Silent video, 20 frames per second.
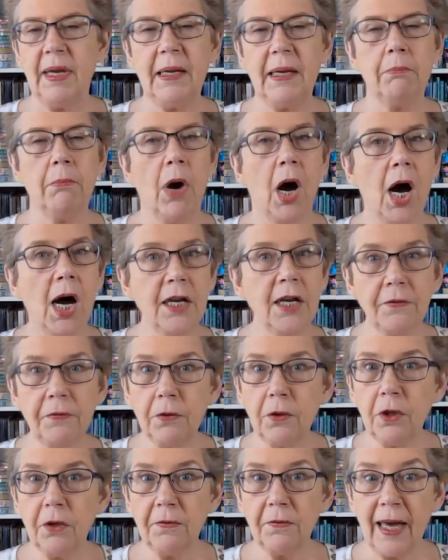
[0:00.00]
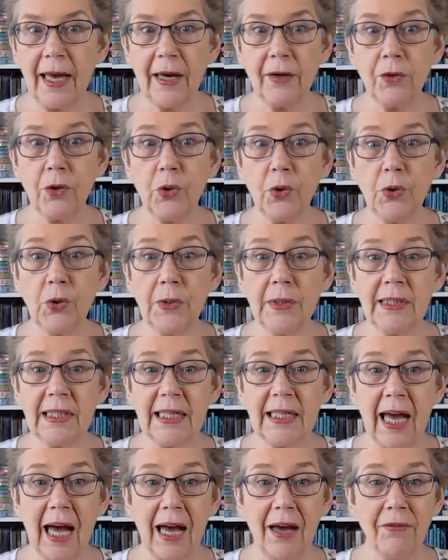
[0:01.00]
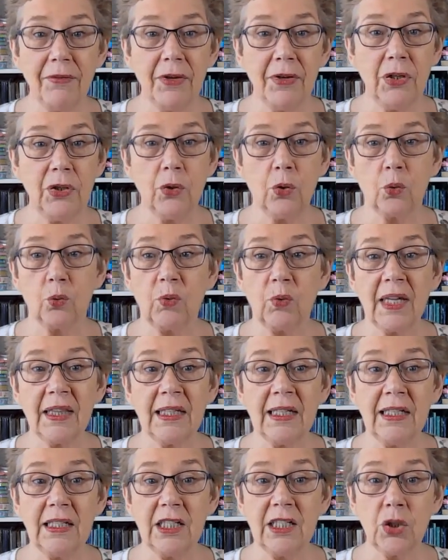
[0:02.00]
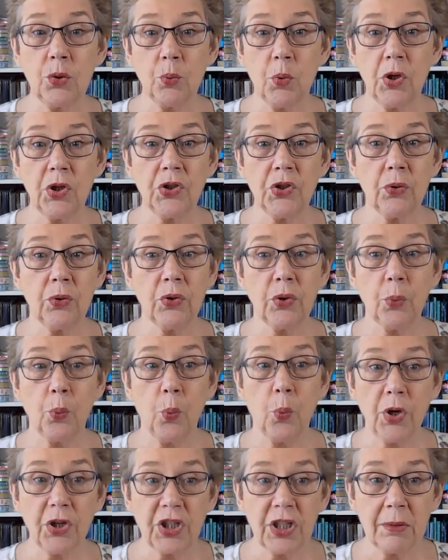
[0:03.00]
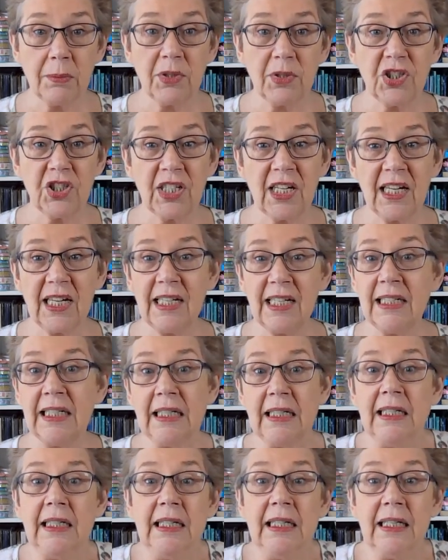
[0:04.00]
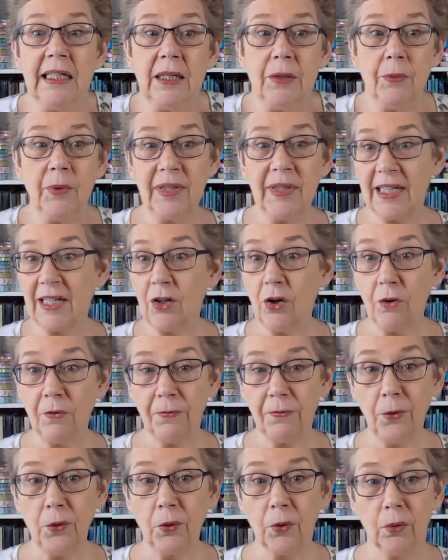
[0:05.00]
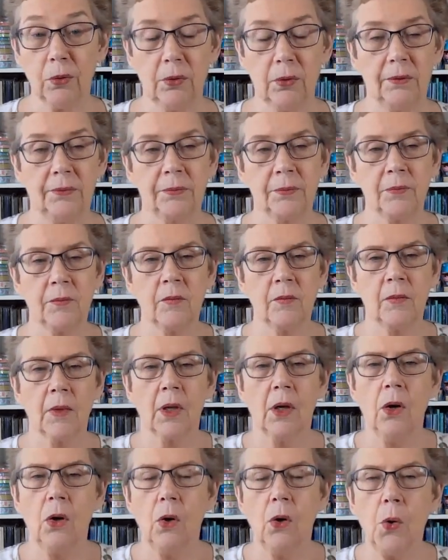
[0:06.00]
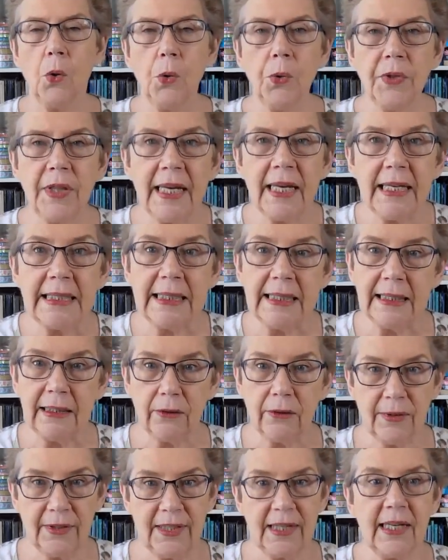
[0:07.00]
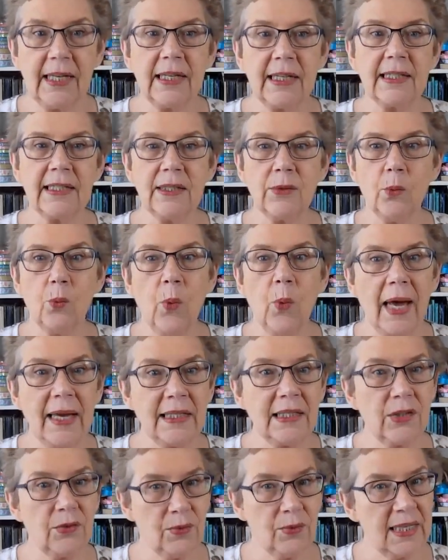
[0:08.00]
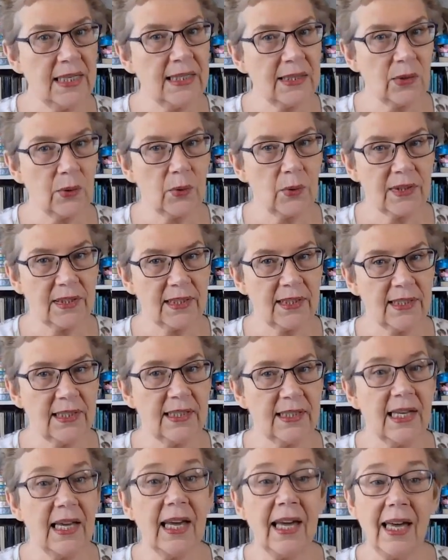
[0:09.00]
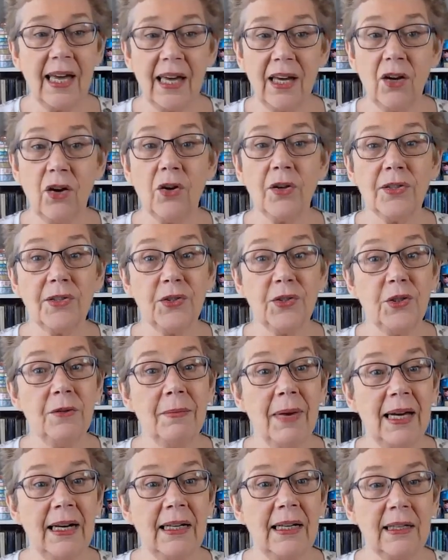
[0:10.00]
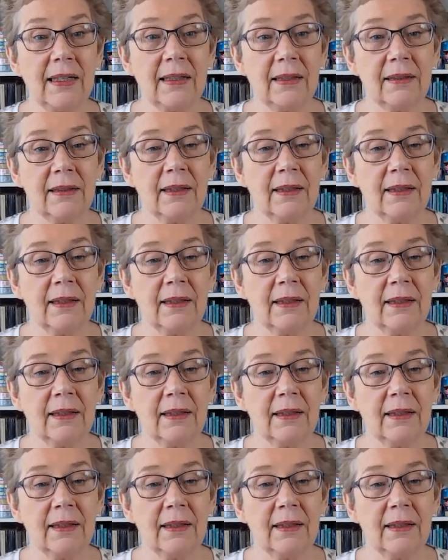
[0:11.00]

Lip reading: being mindful of how you use the oven or run the dishwasher or the washing machine when they're not full. All these little things waste resources and cost you money.